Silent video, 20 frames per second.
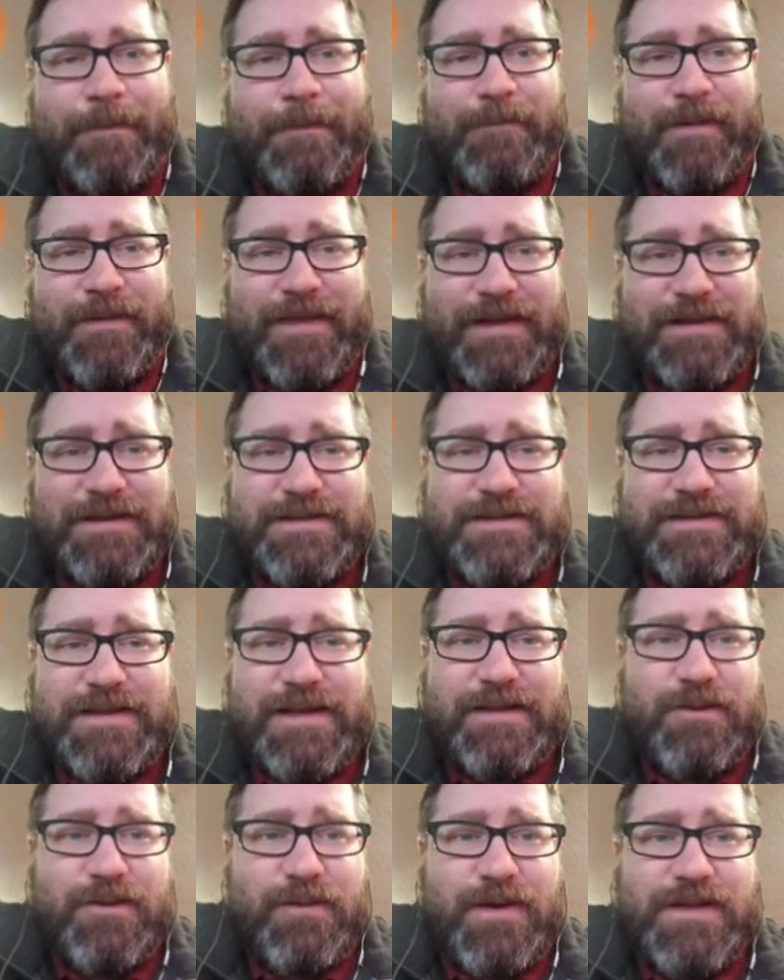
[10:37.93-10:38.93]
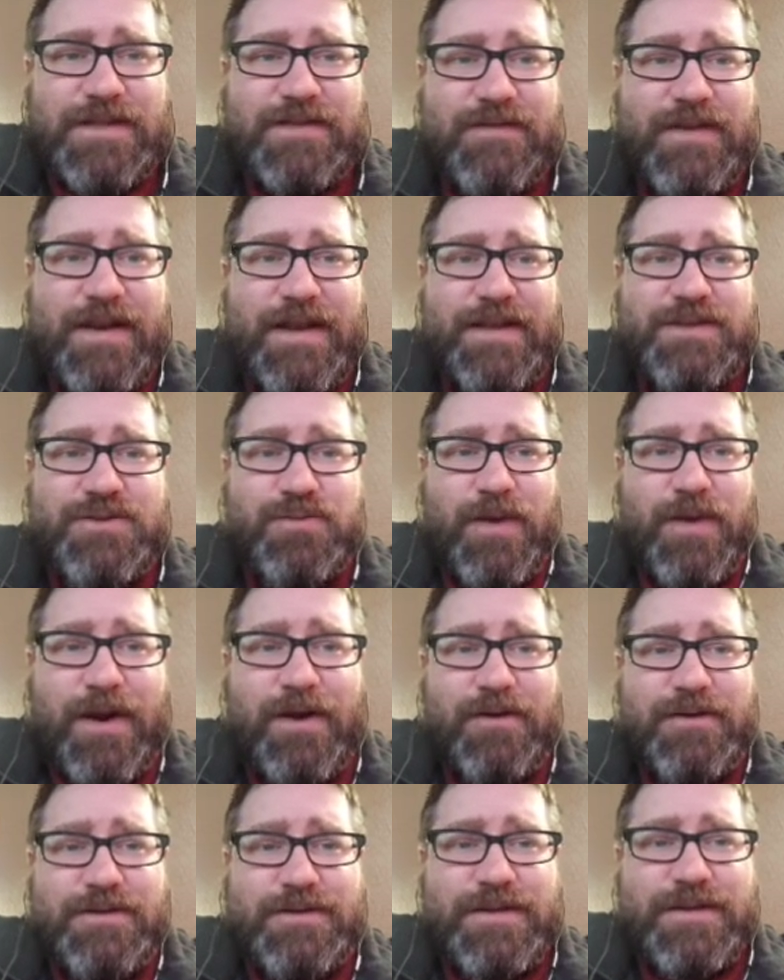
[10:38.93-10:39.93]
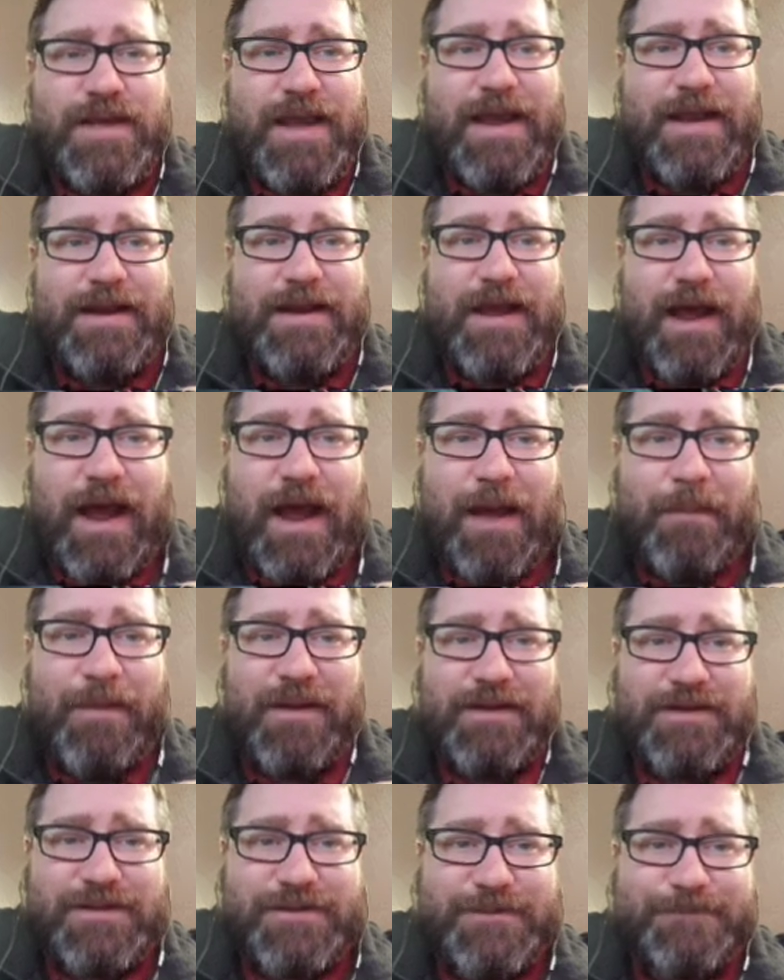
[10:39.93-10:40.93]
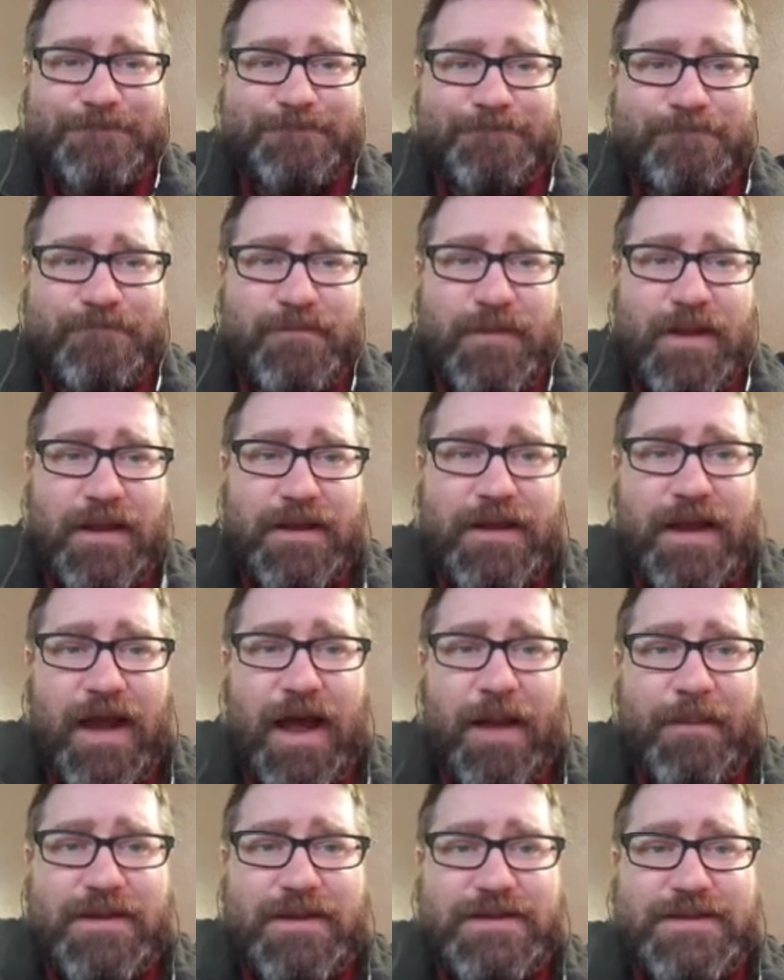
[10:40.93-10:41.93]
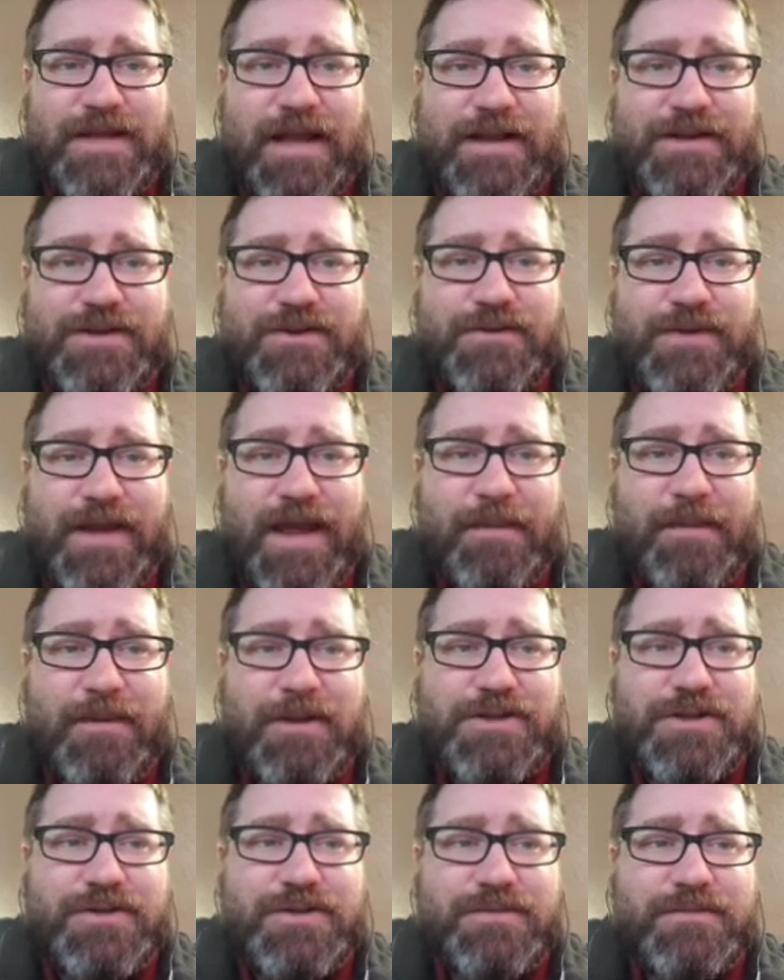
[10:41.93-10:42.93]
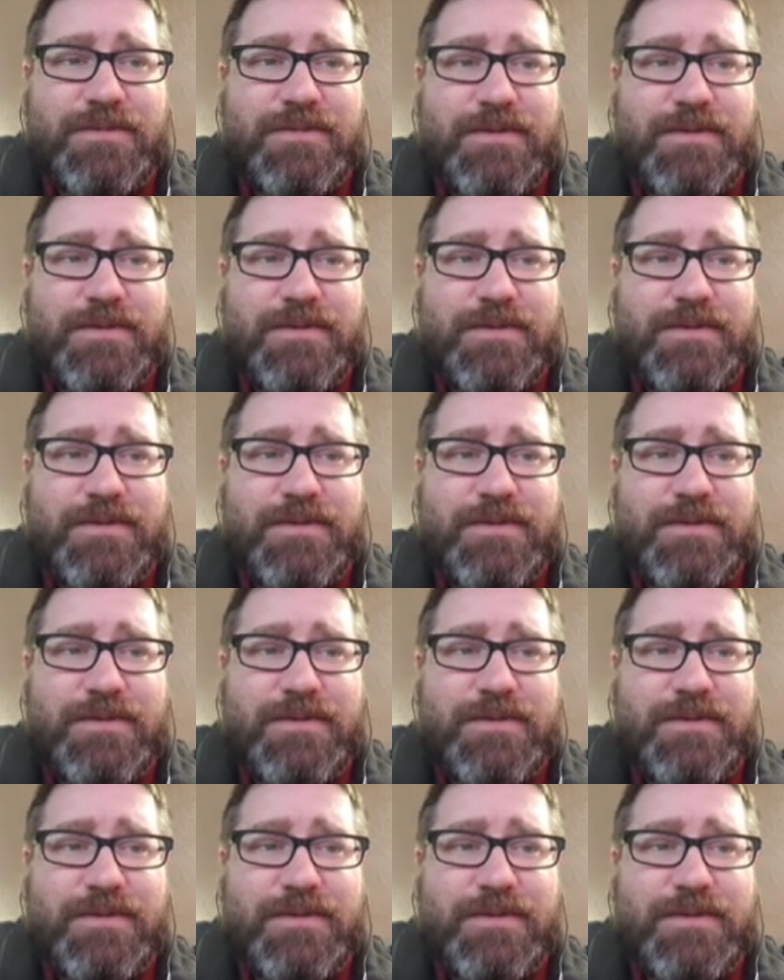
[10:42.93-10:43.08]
But this is it. The rest of it is rares and commons. Commons that do damage,